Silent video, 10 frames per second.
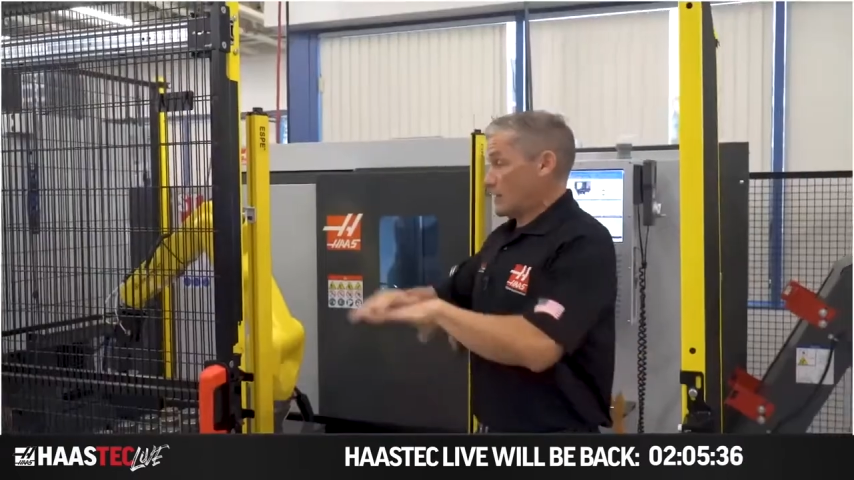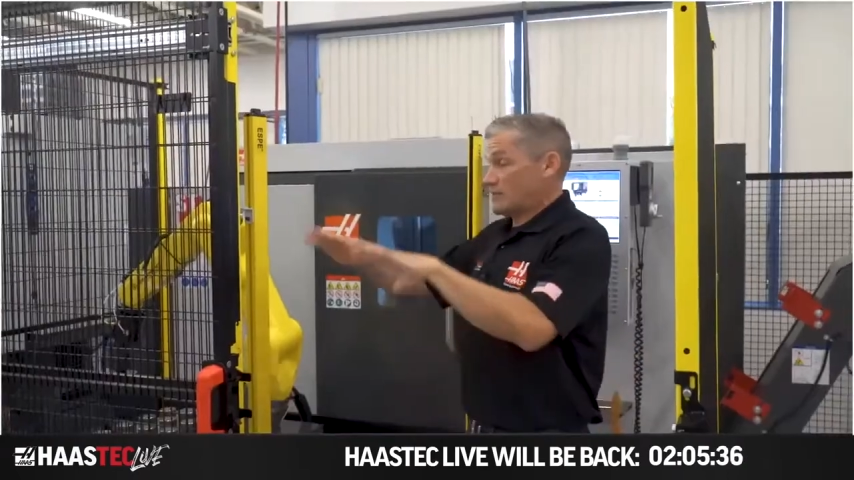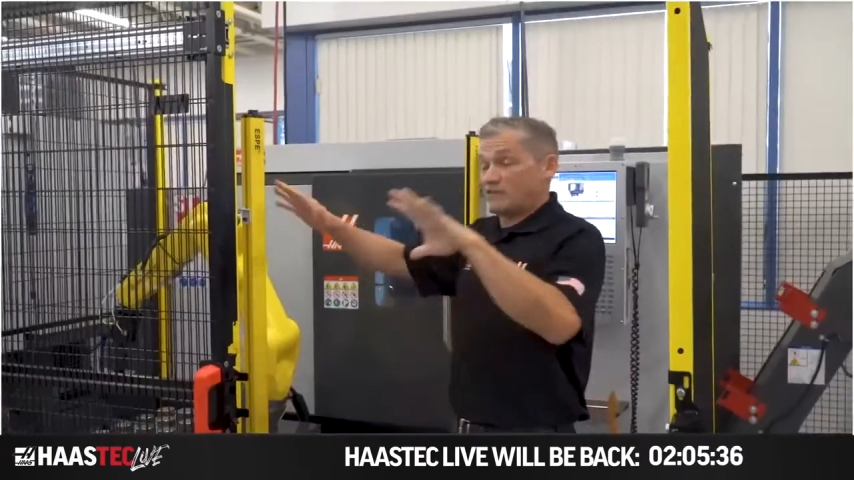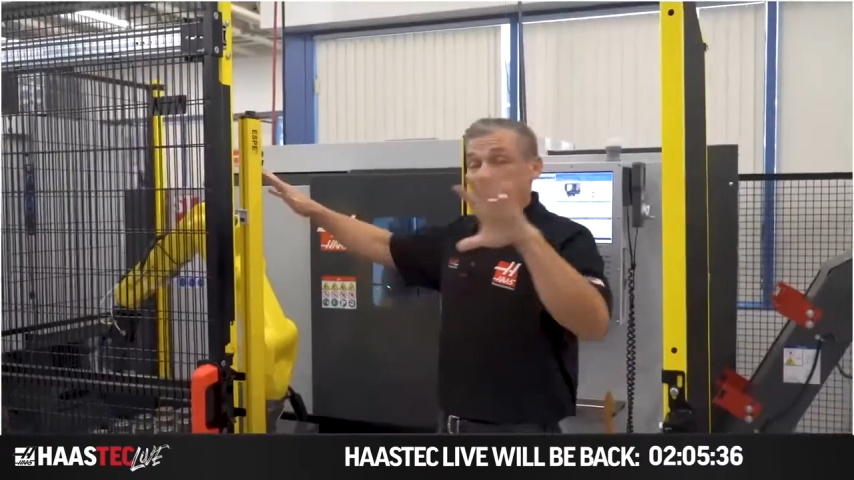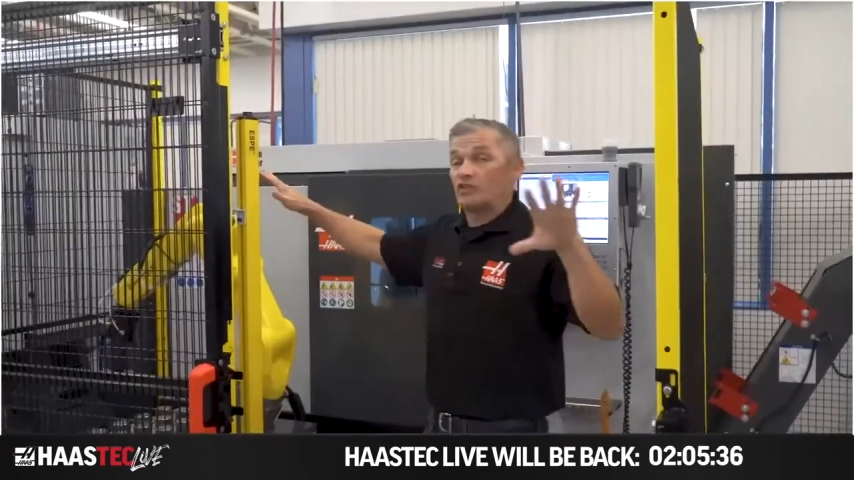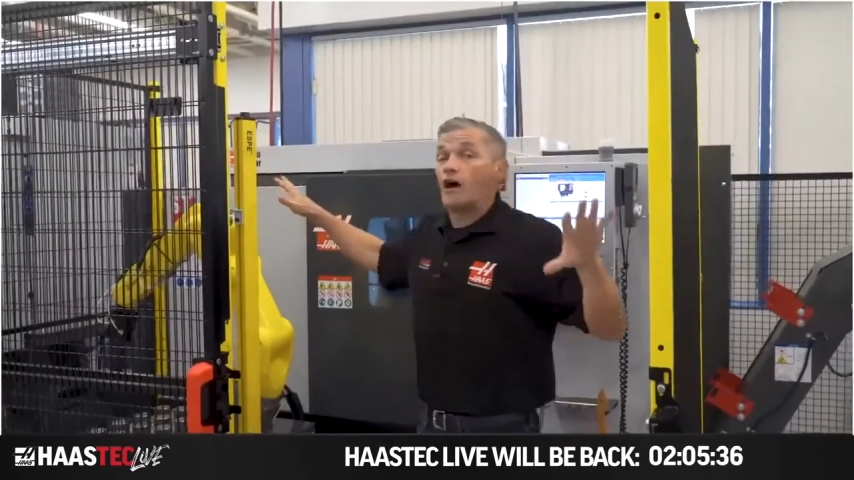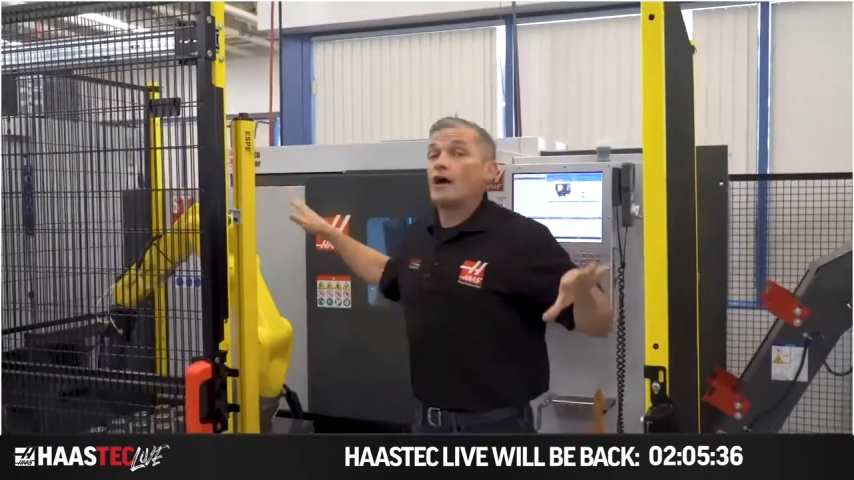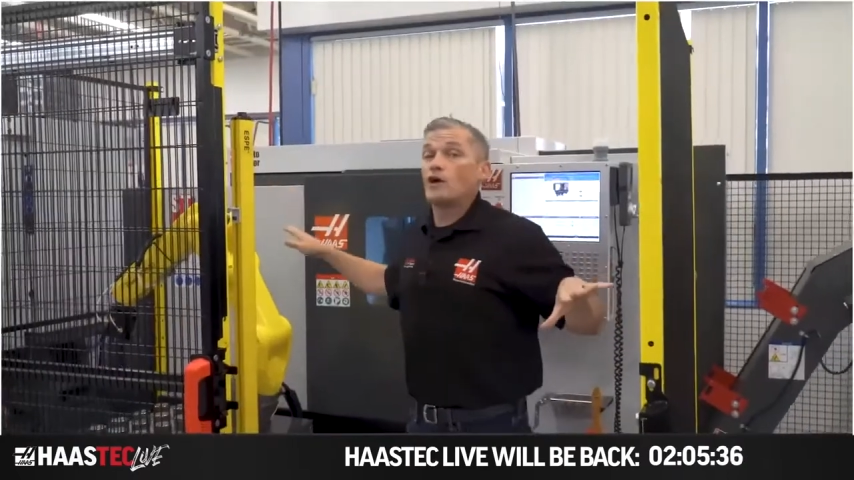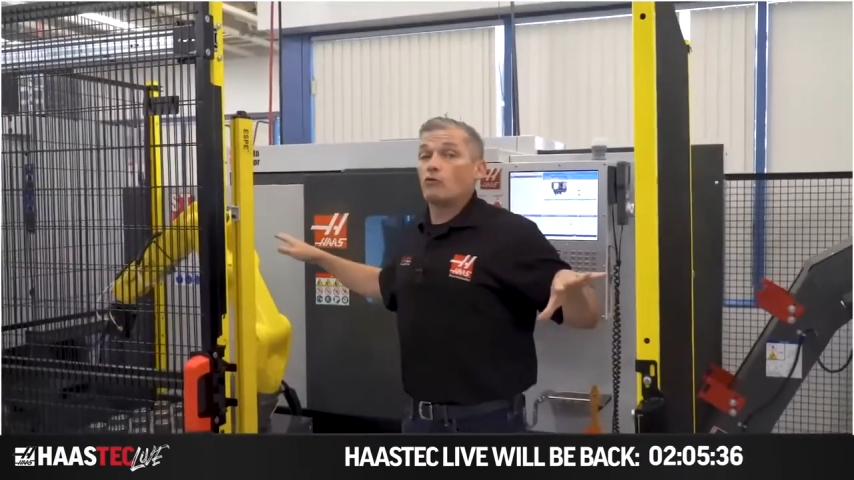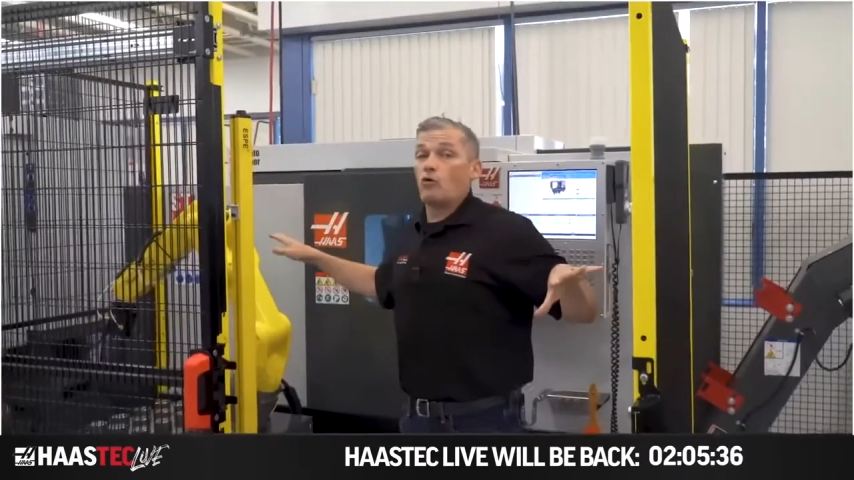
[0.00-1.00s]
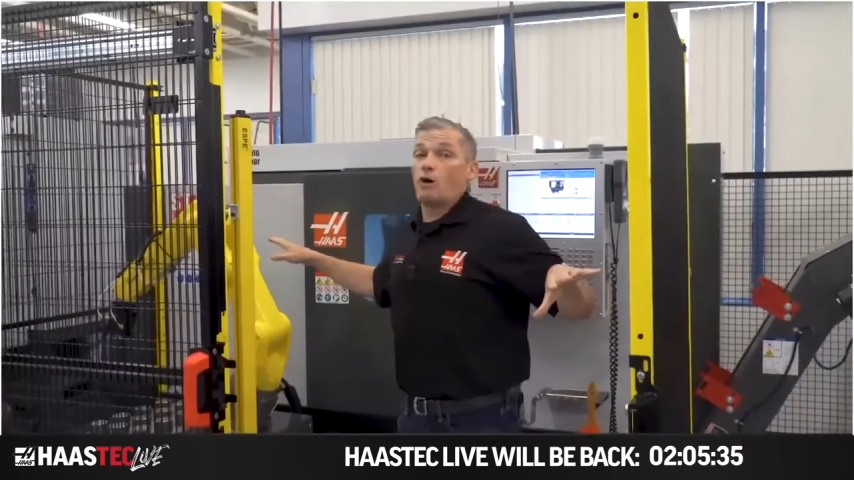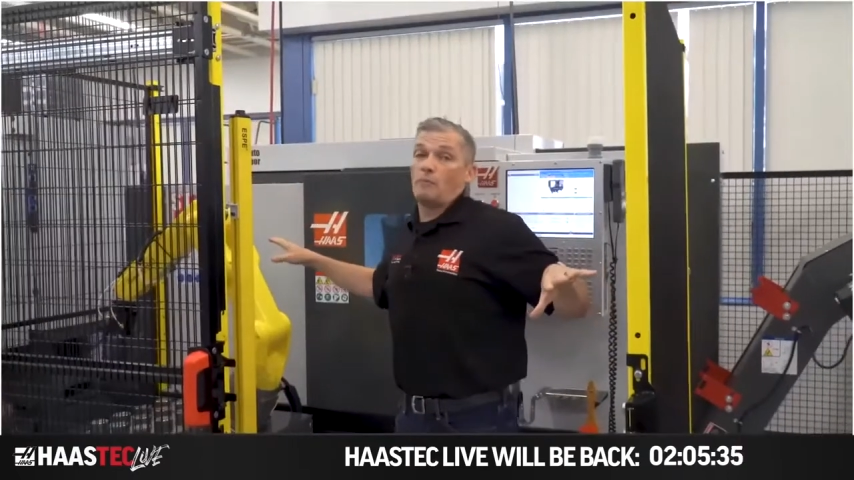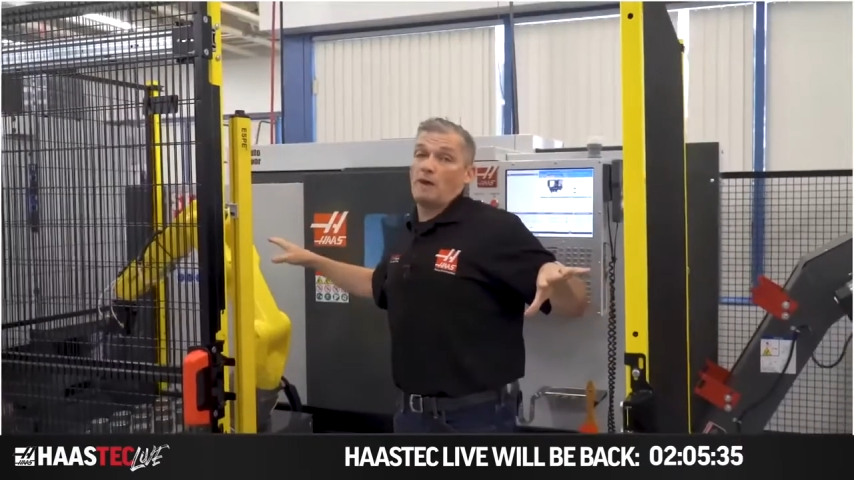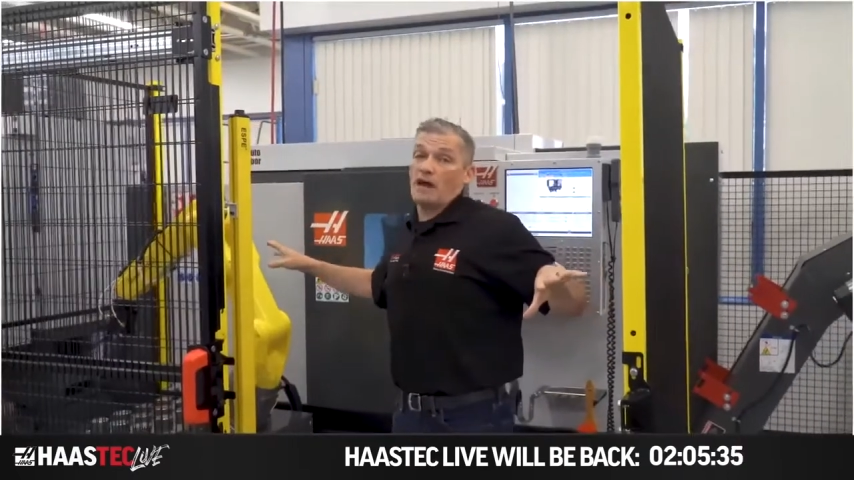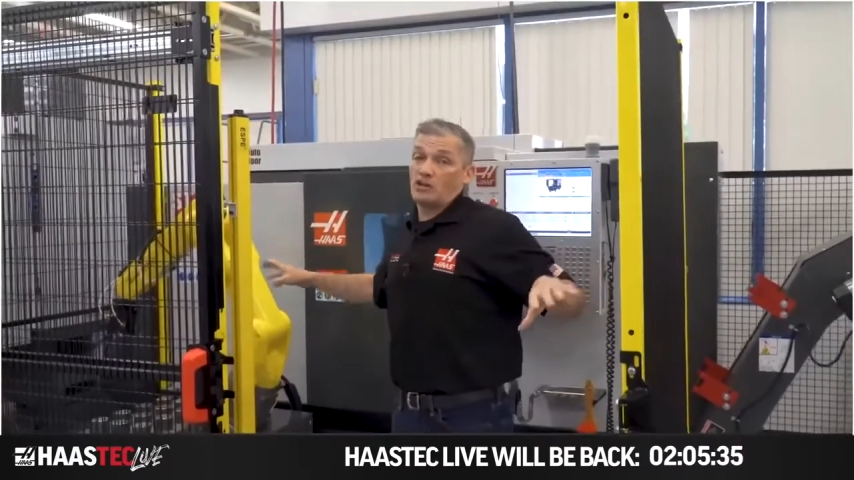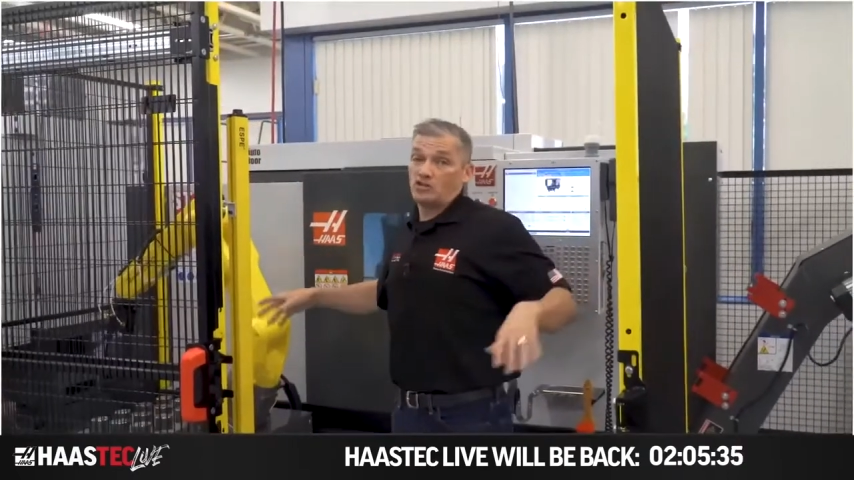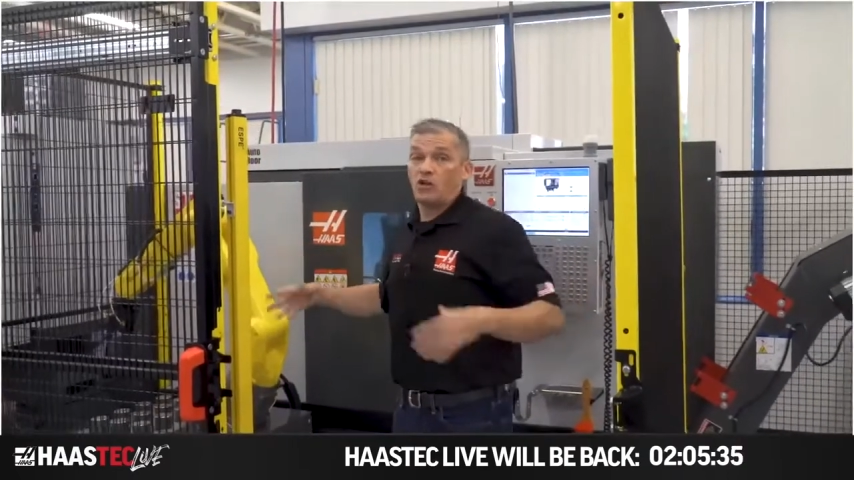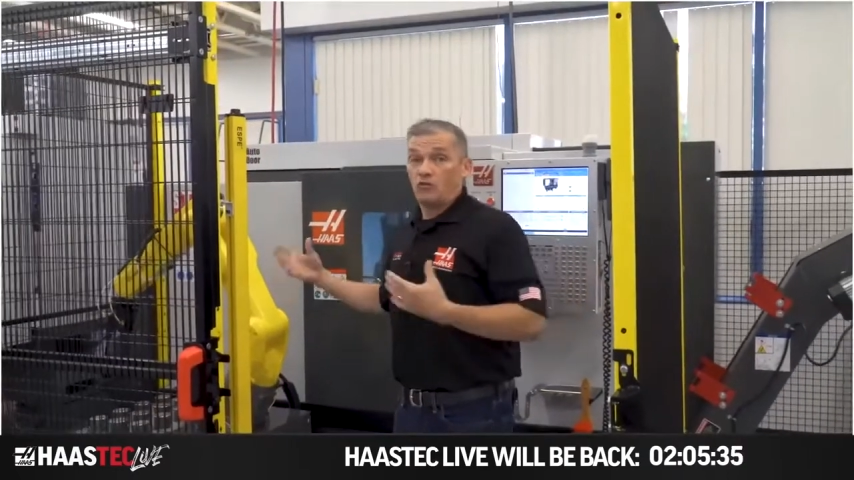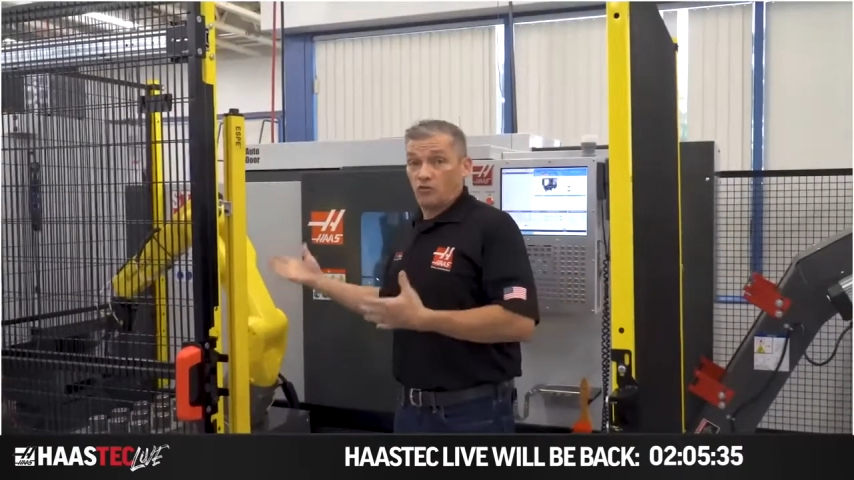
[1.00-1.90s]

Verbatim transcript: you get this entire robot package